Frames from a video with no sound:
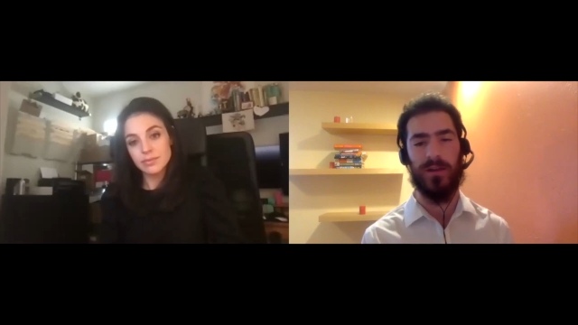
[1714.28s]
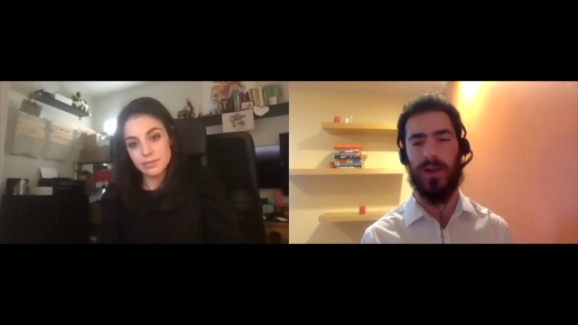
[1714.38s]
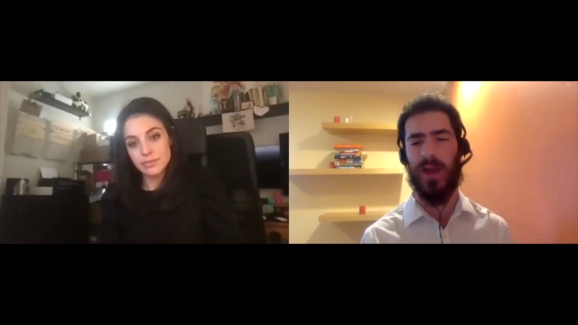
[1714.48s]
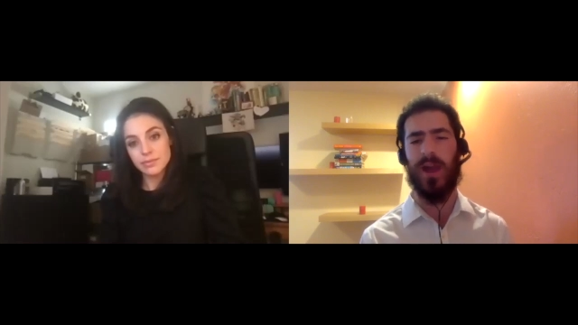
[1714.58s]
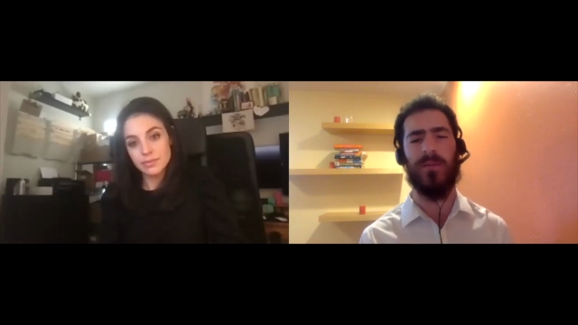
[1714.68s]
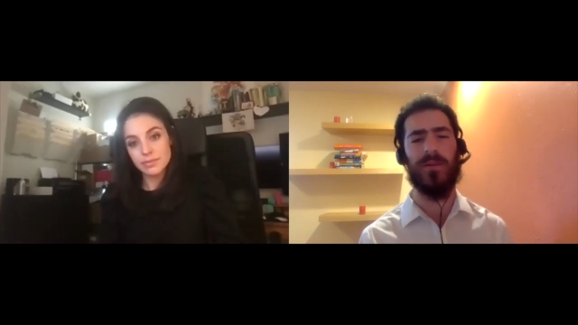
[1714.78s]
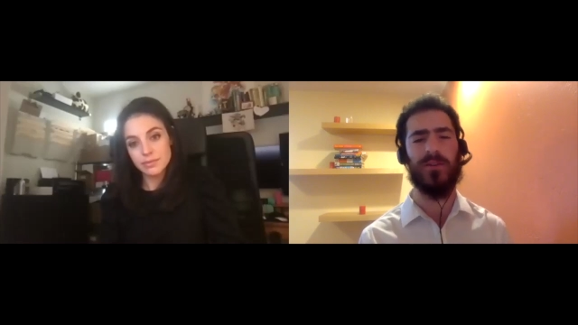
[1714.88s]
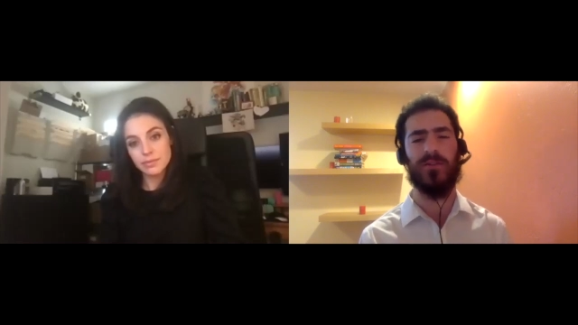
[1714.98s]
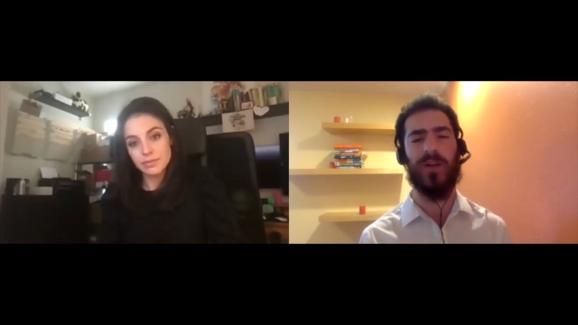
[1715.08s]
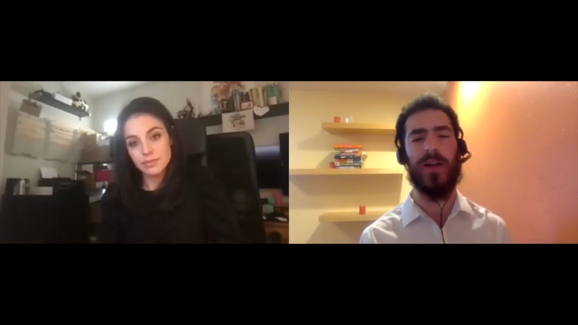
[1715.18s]
Speaker 1: cannabis
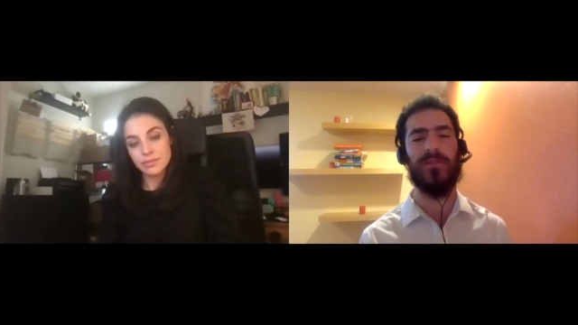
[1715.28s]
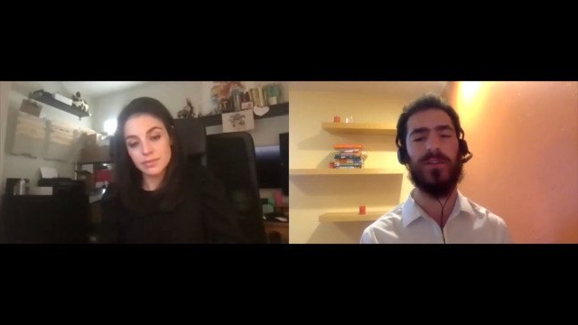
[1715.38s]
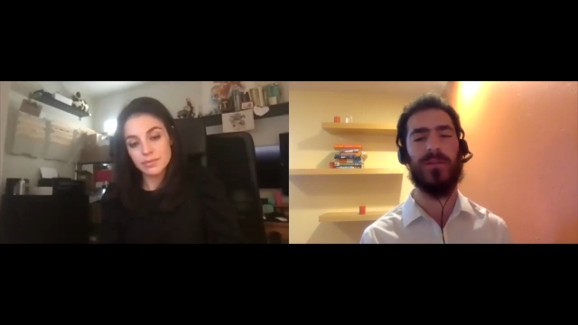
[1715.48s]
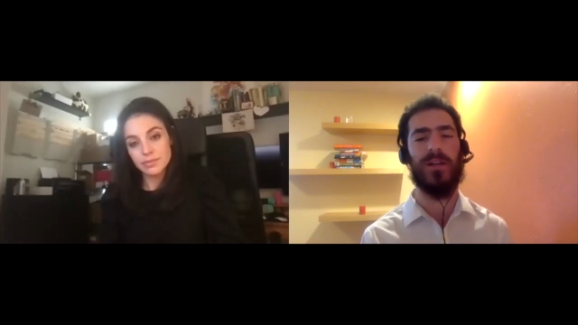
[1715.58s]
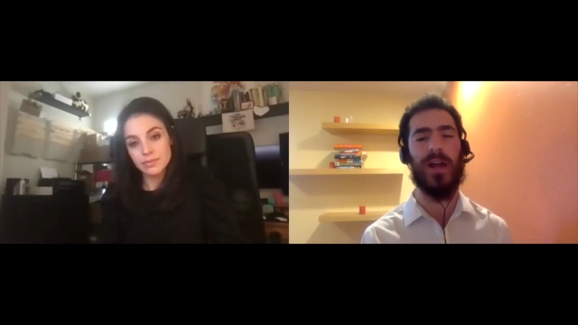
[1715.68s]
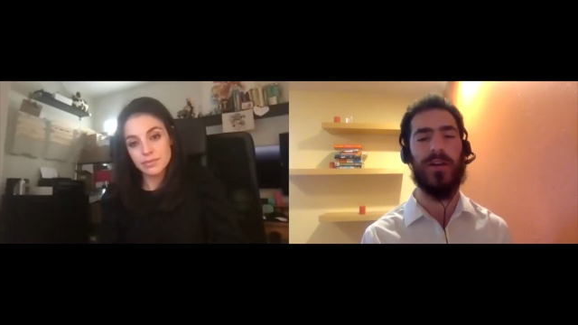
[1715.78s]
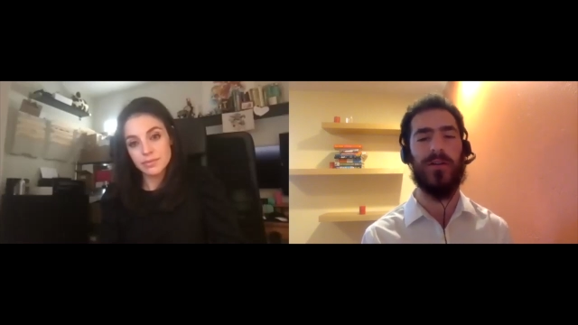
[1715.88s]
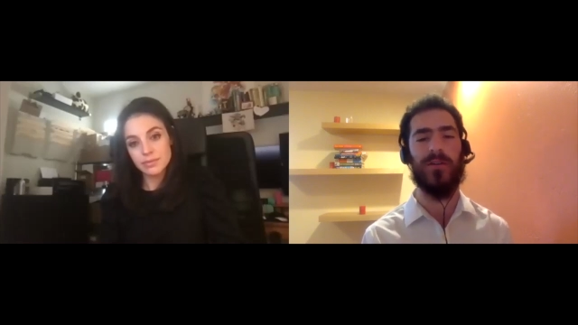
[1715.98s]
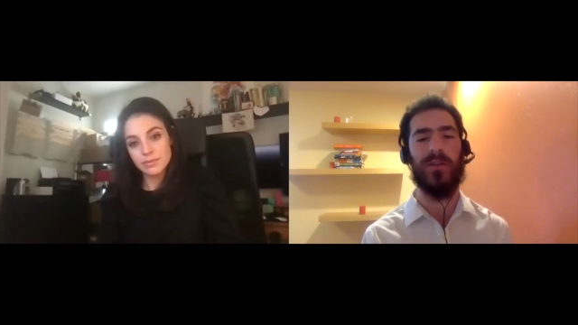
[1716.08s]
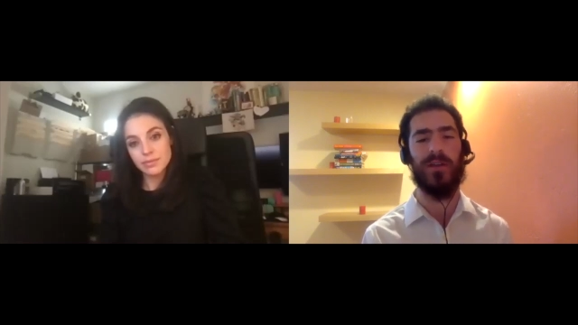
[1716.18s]
derived CBD, I
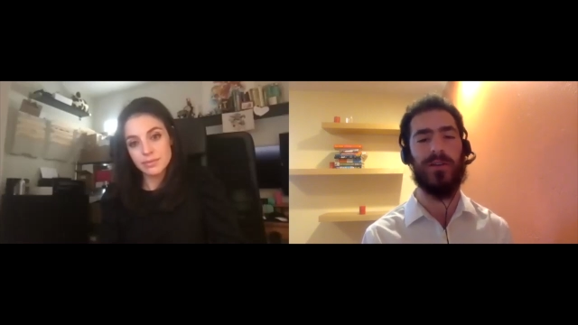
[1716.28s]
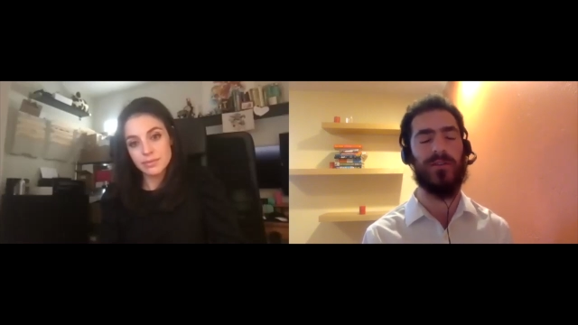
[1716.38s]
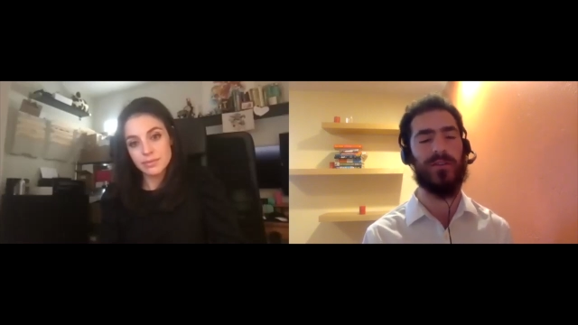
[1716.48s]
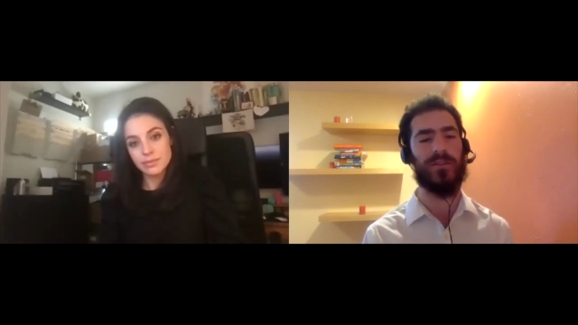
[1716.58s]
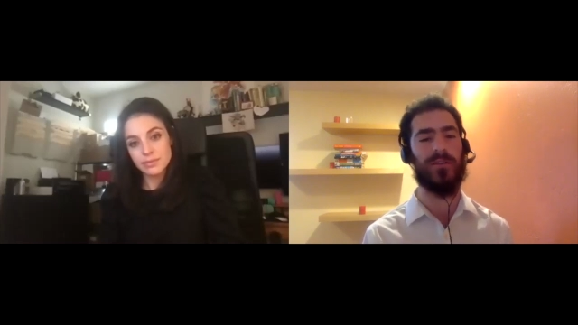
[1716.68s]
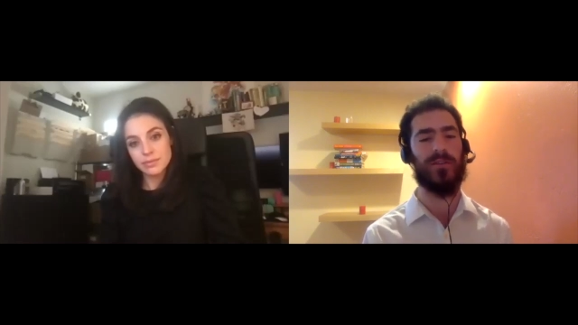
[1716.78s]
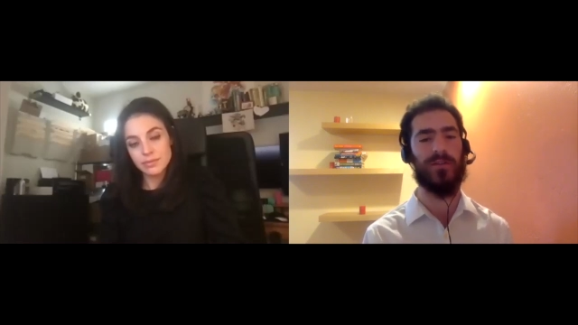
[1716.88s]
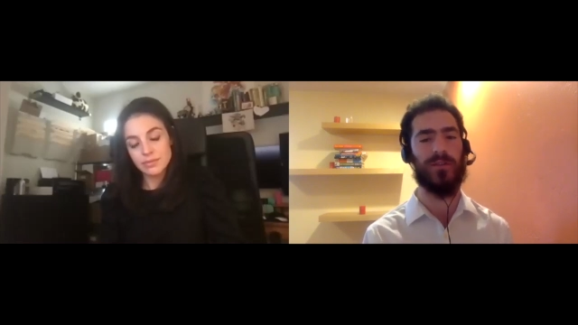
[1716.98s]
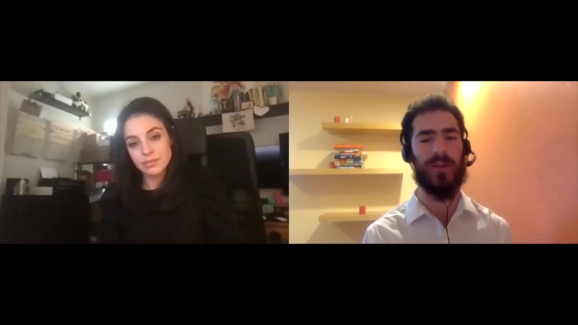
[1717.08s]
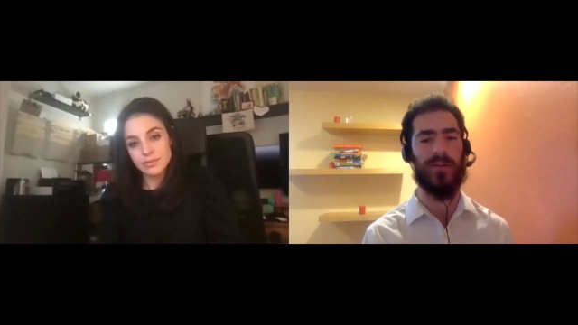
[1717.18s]
know like there's
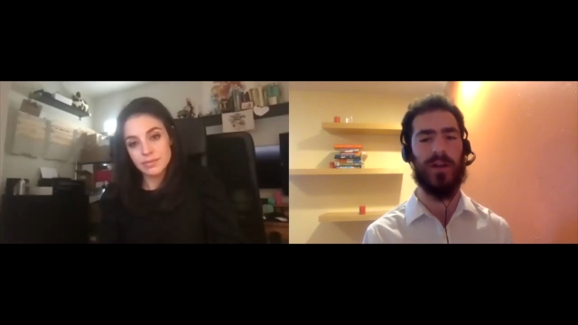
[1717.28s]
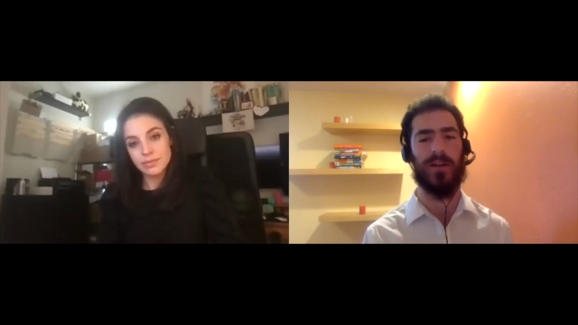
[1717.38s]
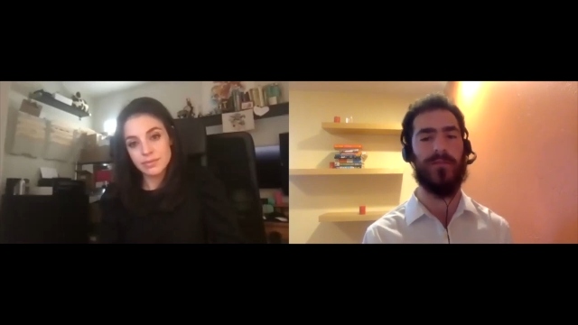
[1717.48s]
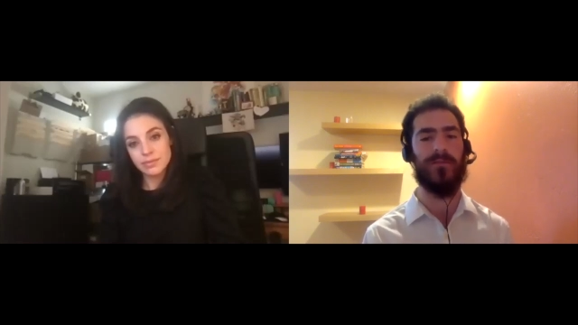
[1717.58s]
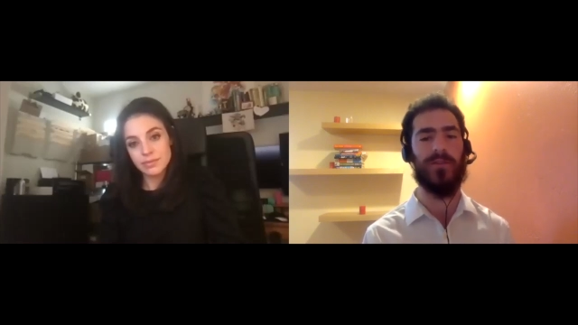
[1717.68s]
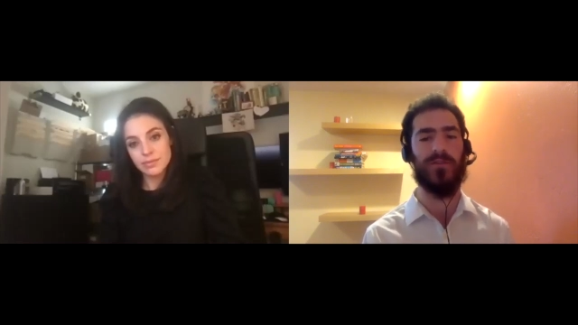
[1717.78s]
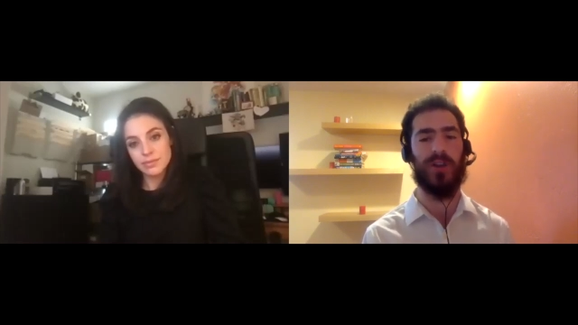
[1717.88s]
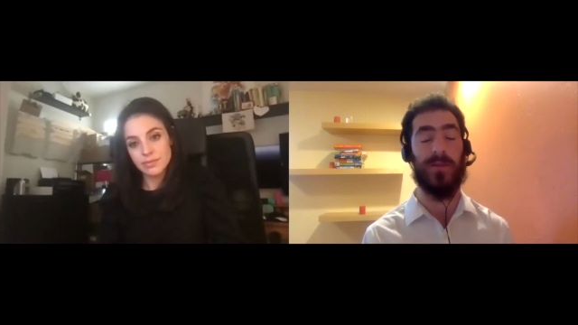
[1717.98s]
there's kind of a lot of confusion.